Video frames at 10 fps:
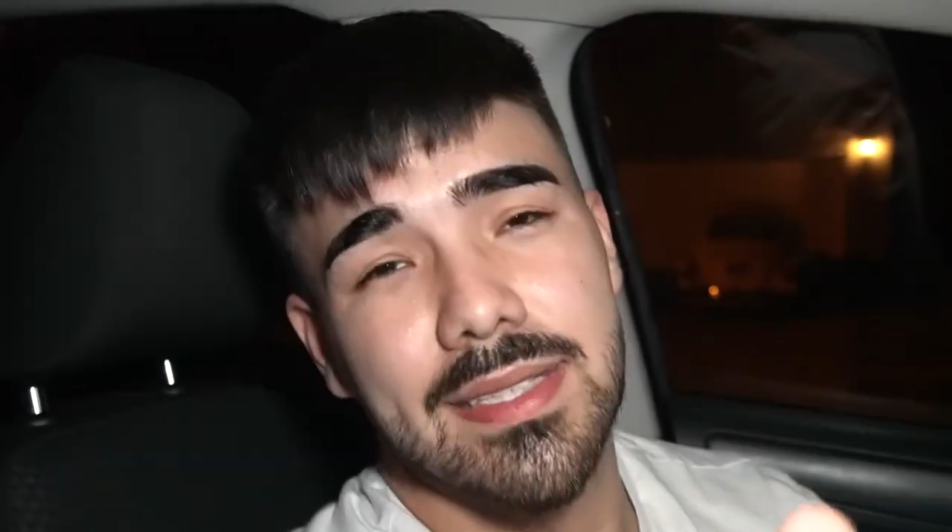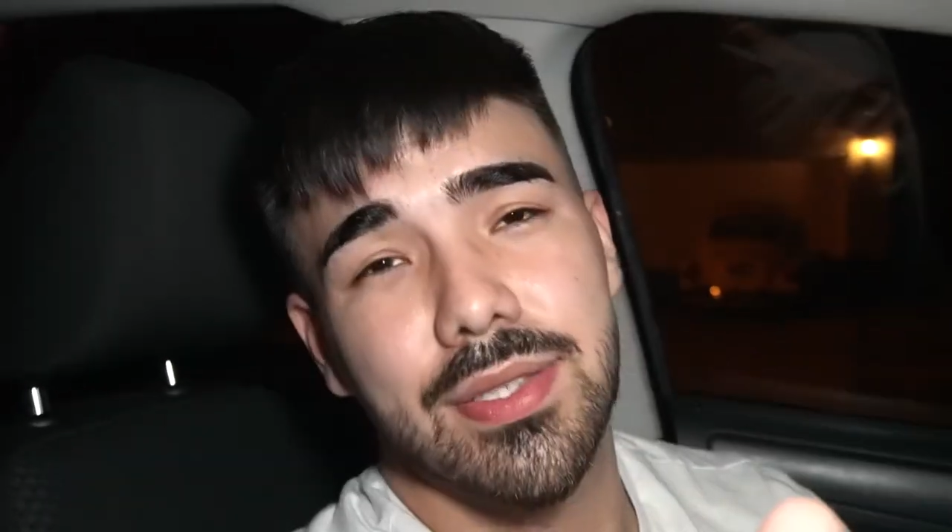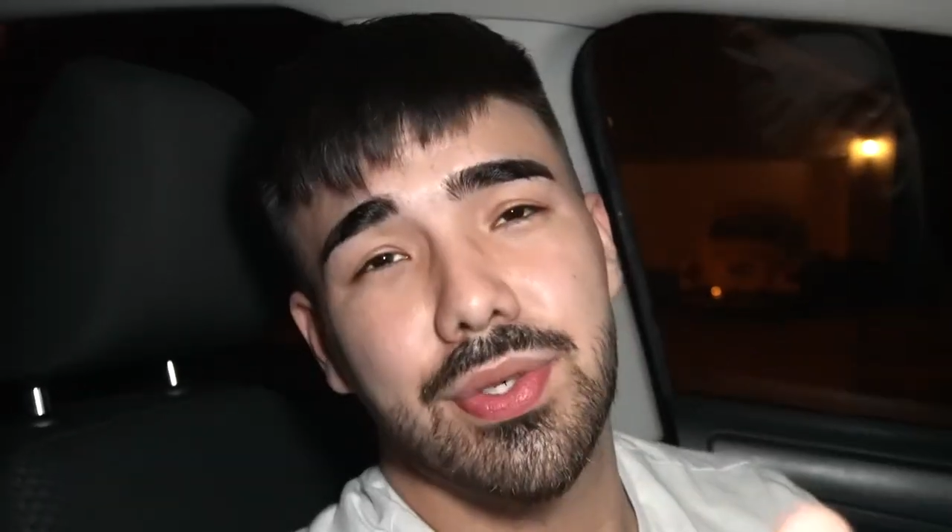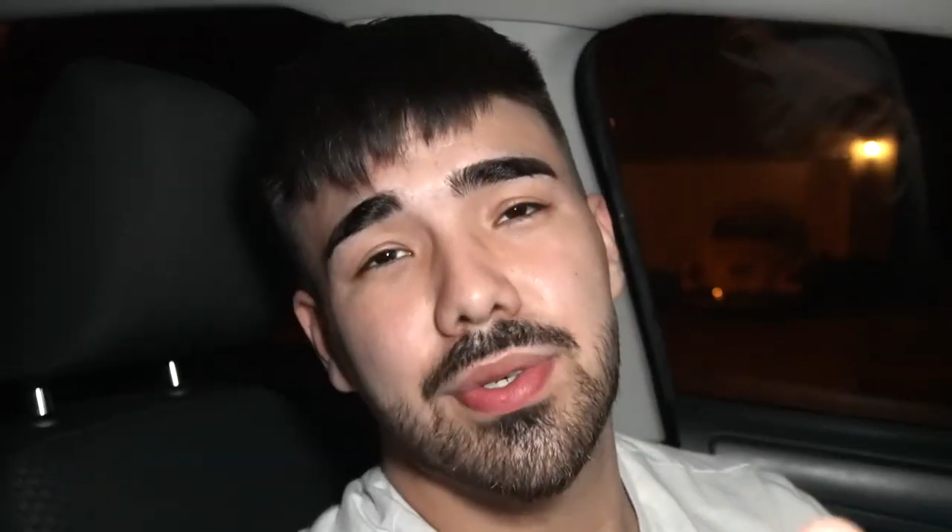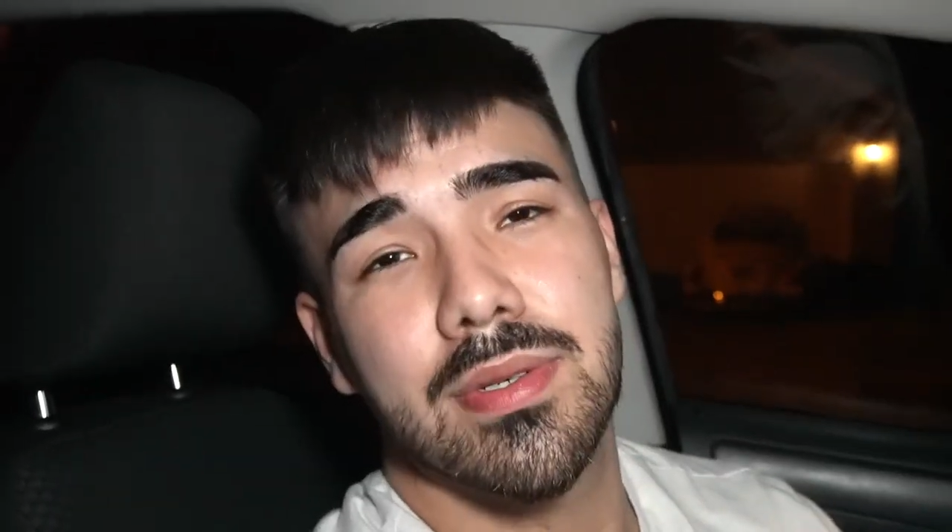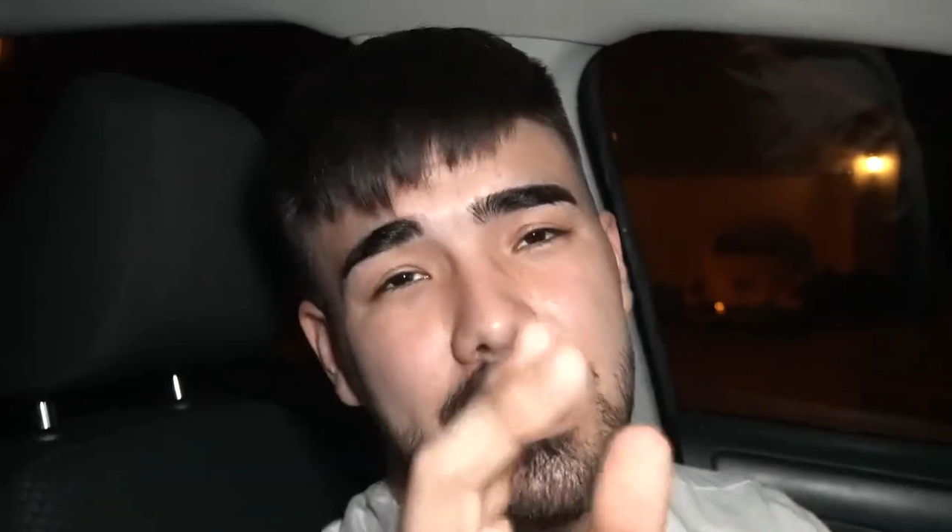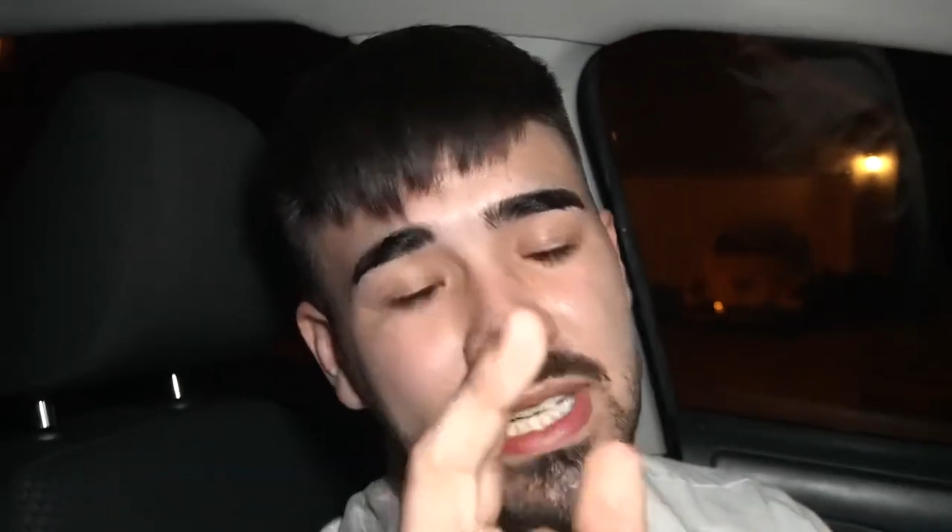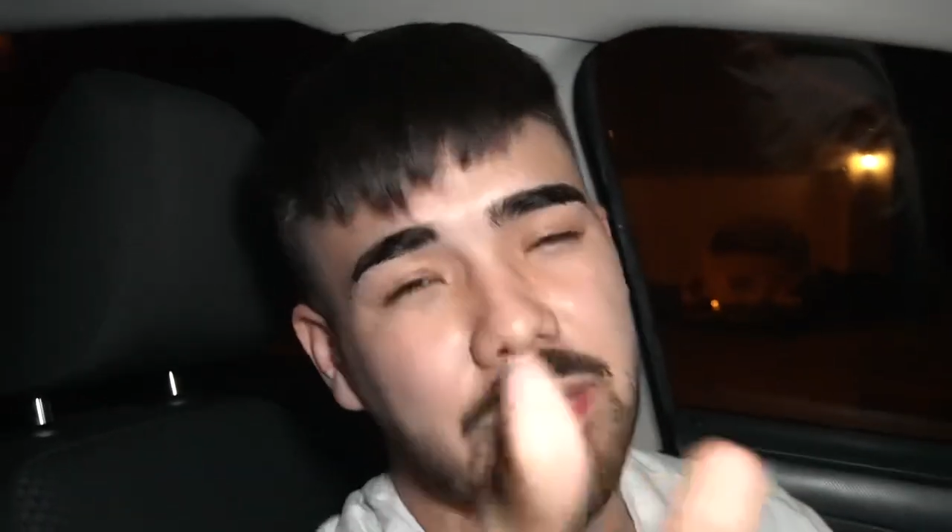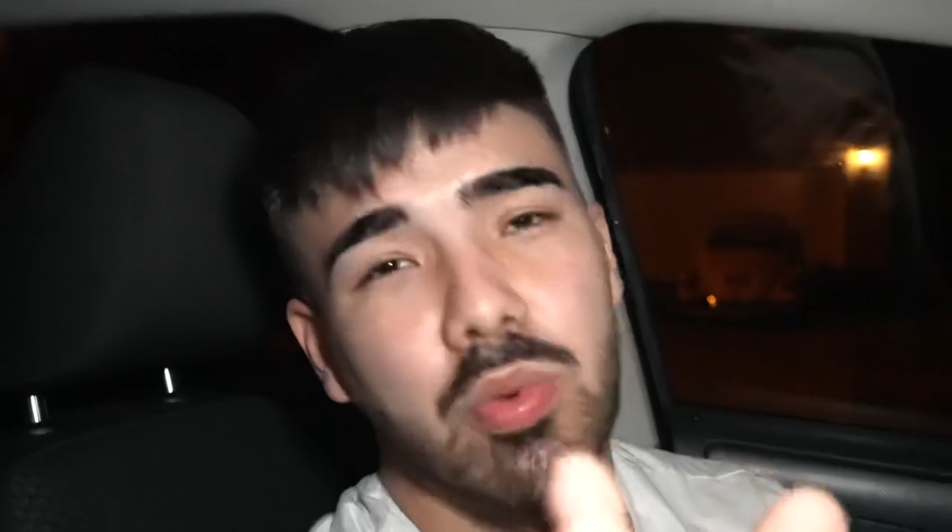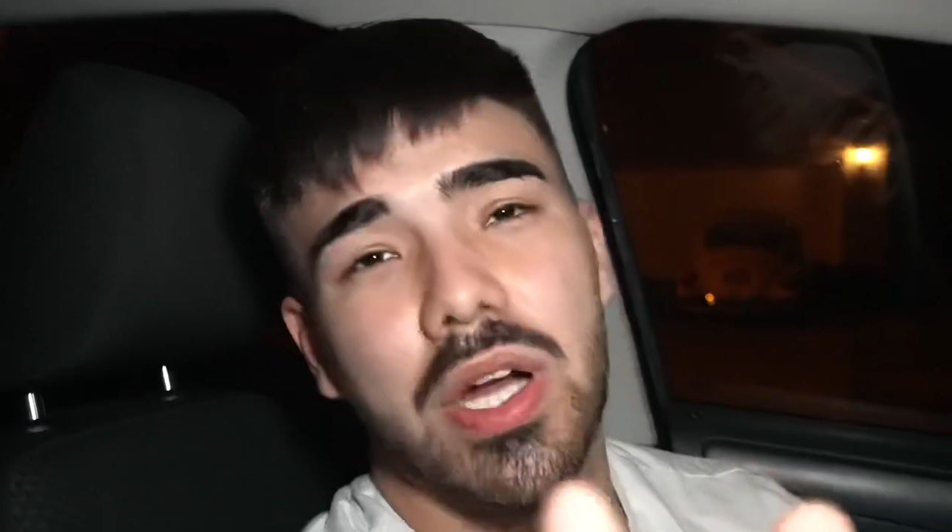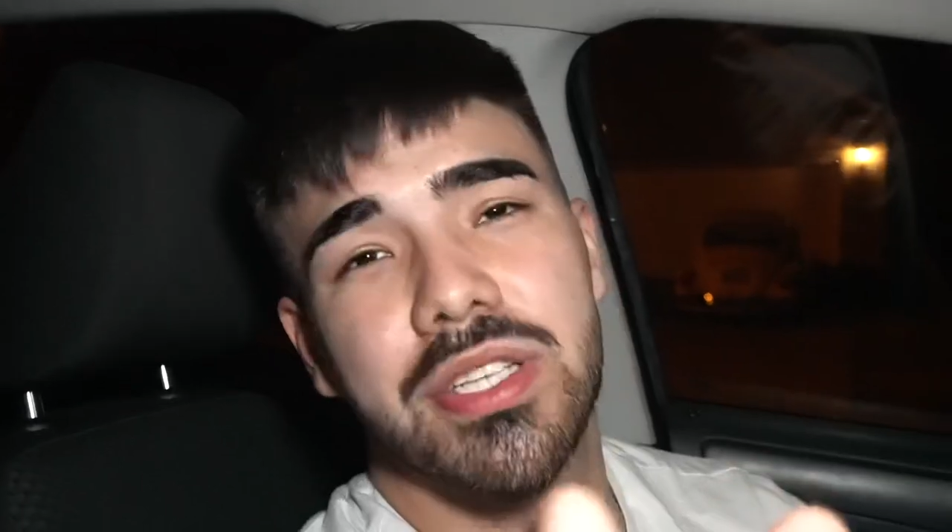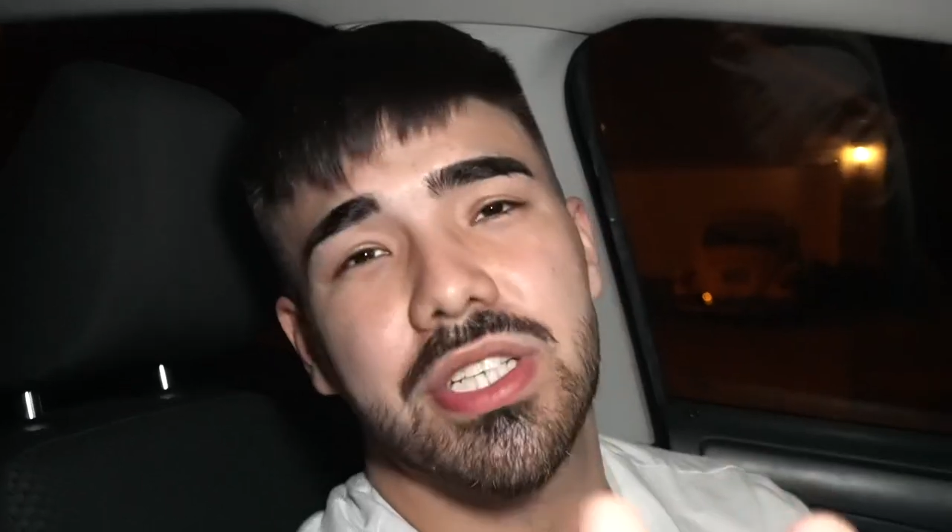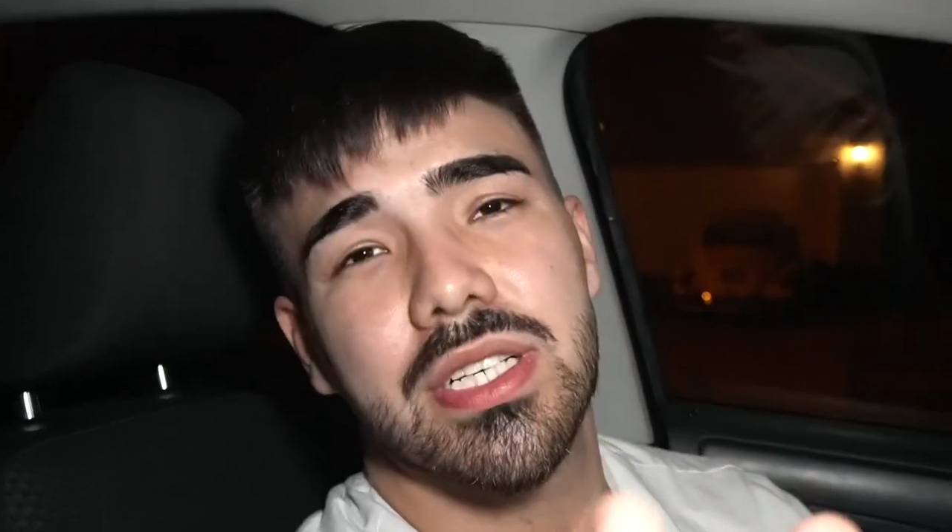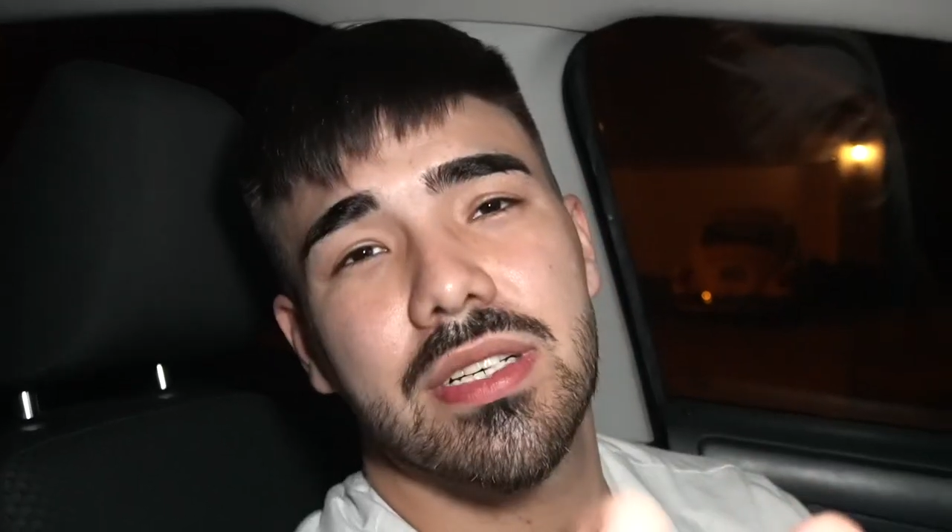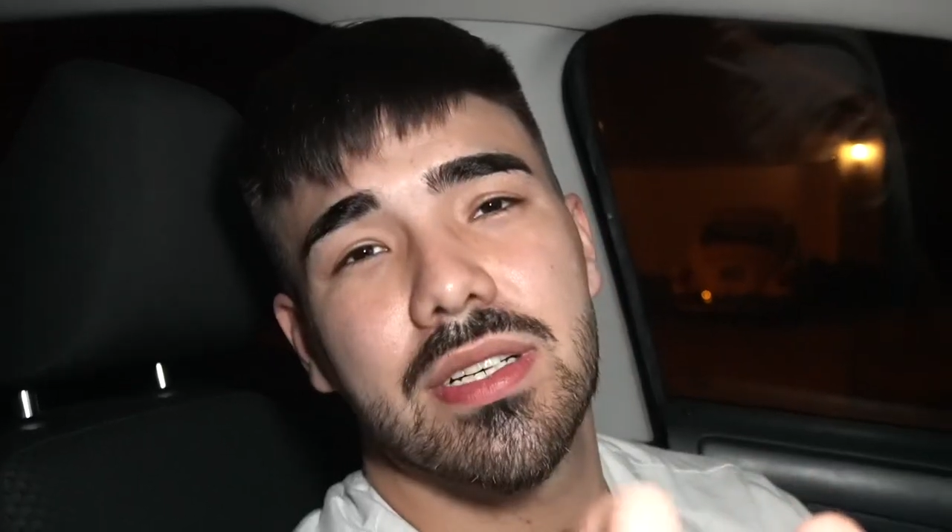tuned, keep watching,